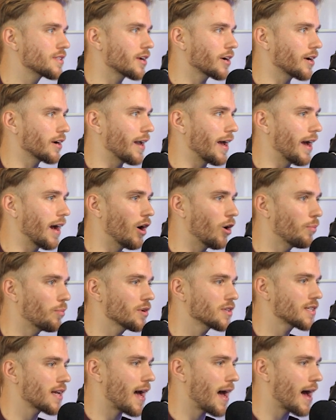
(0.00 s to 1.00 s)
are going to help
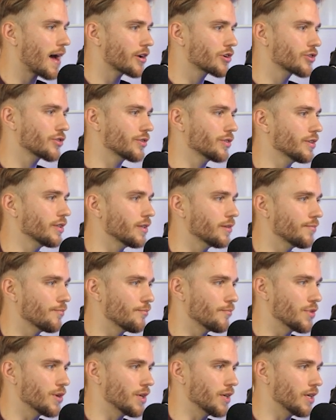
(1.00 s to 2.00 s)
us actually
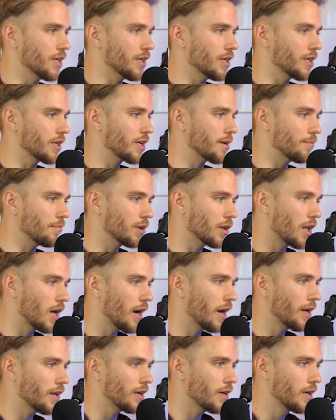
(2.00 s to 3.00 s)
be
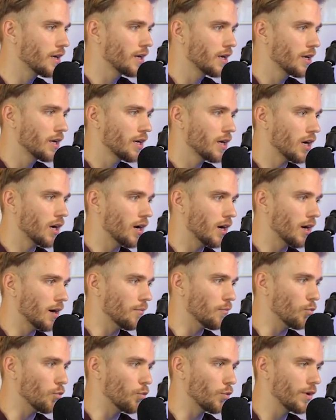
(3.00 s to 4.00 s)
compliant
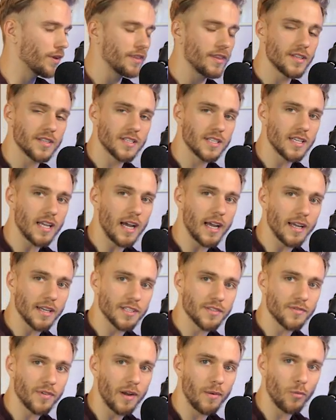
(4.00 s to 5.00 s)
with the
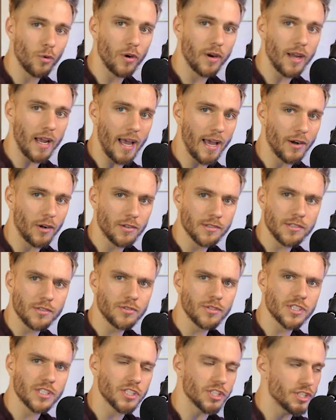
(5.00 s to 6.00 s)
CIS framework and also
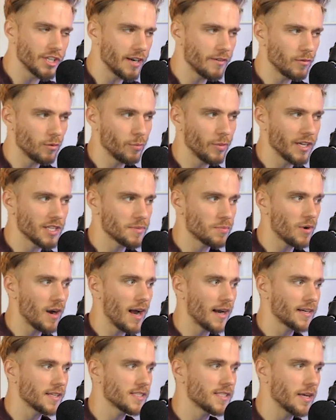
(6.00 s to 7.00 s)
just general best
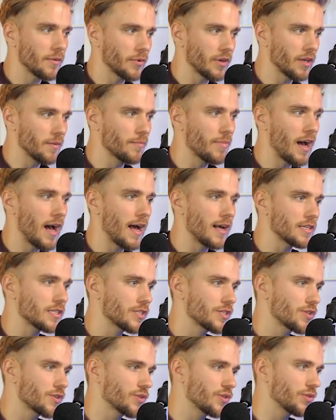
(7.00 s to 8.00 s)
practice that we can
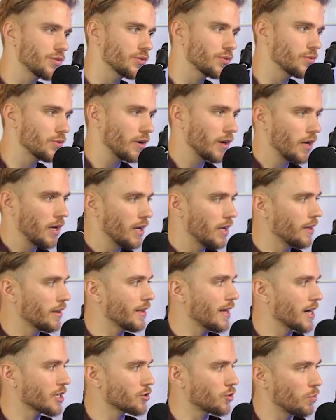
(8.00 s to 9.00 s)
pass to
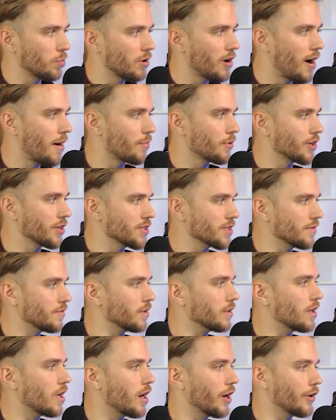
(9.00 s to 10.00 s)
the actual properties of the
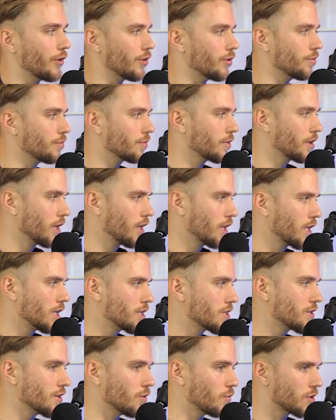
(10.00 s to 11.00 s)
log group.
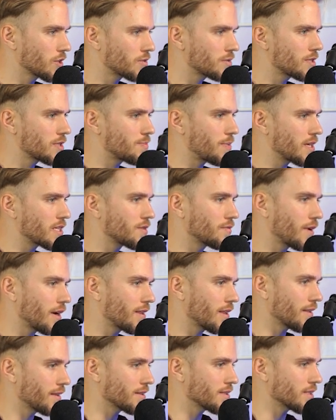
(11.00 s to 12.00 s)
So once we specify
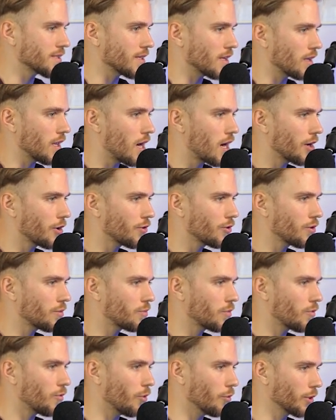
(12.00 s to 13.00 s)
that this is a log
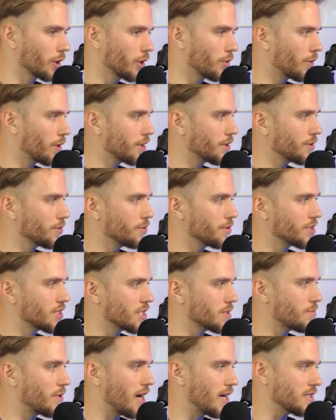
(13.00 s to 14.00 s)
group, what we're going to want to do is
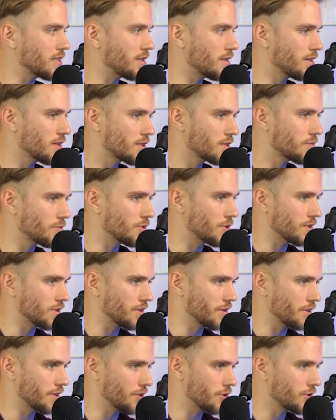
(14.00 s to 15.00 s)
just pass this, which is
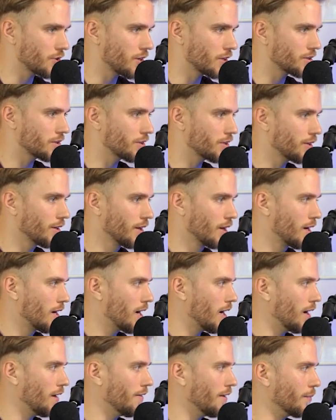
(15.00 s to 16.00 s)
the constructor,
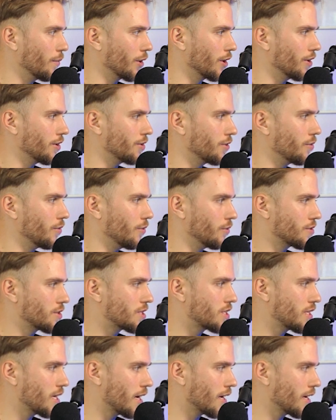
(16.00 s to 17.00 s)
and then we're going to do
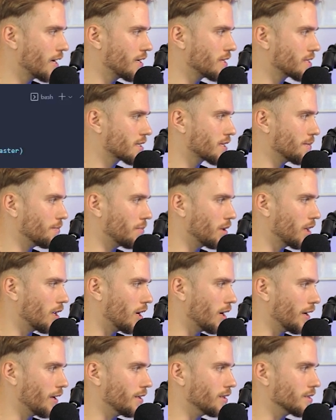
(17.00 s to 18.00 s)
CIS
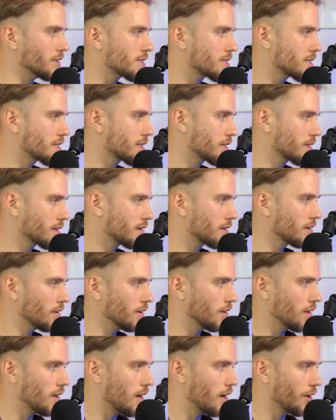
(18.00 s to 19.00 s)
compliance
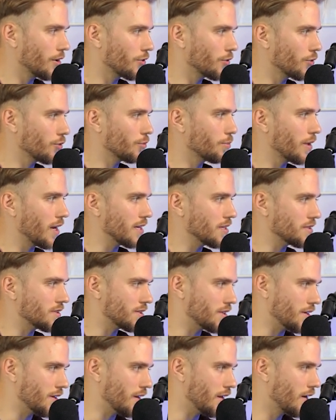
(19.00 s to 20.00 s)
log group as
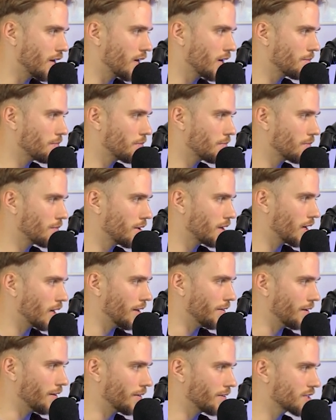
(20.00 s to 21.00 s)
the name.
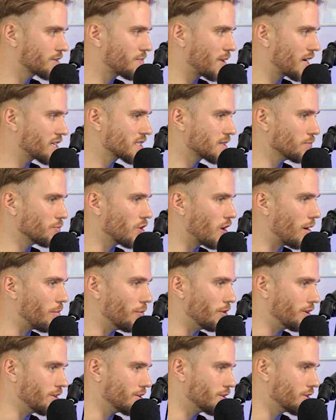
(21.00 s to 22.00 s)
And then let's pass some
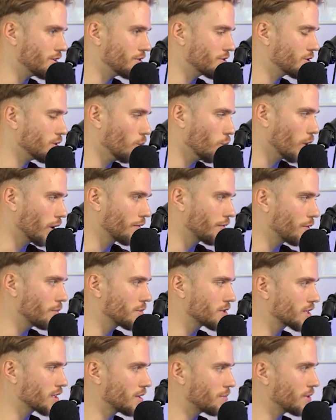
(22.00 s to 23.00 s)
properties here. So one of them
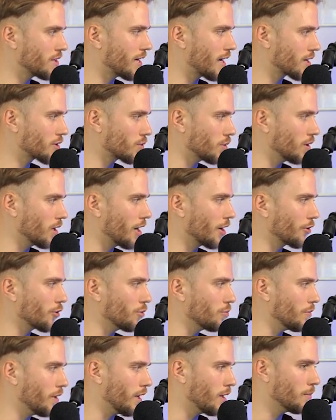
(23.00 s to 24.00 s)
is going to be the actual log
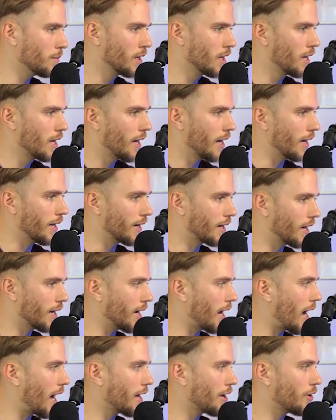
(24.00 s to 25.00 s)
group name. And again,
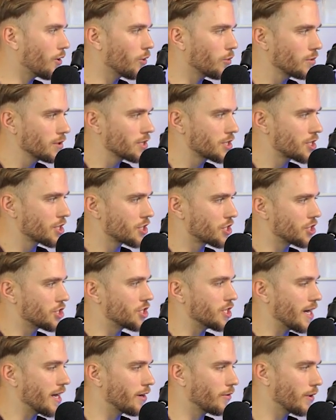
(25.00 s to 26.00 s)
I always just
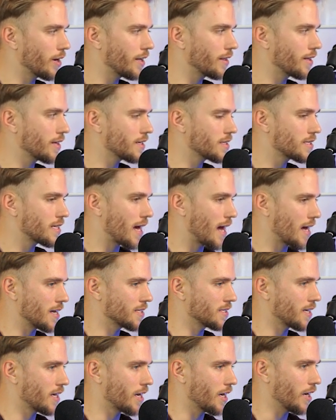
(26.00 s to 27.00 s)
generate this
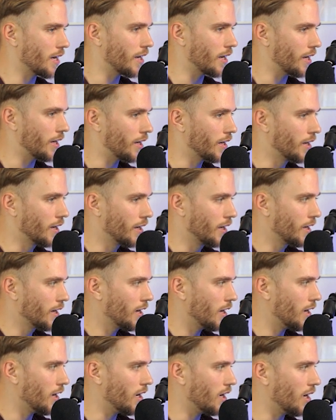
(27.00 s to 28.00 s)
as a
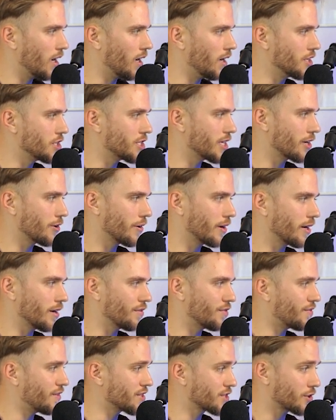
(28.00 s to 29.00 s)
generated
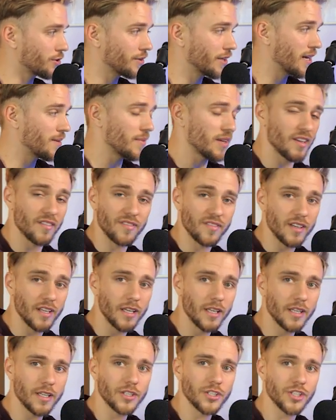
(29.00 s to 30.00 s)
physical name if
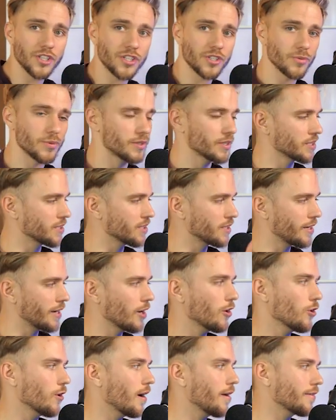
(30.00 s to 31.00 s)
needed, just so it doesn't
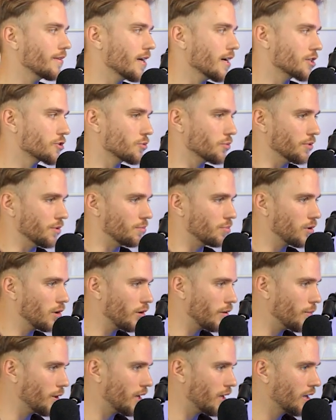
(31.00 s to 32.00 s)
error out the actual
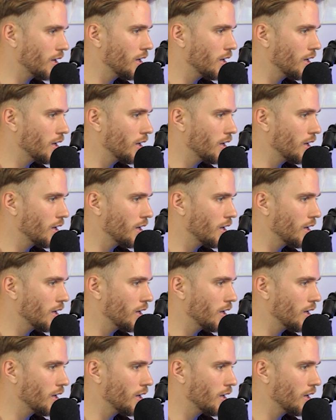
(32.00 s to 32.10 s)
deployment.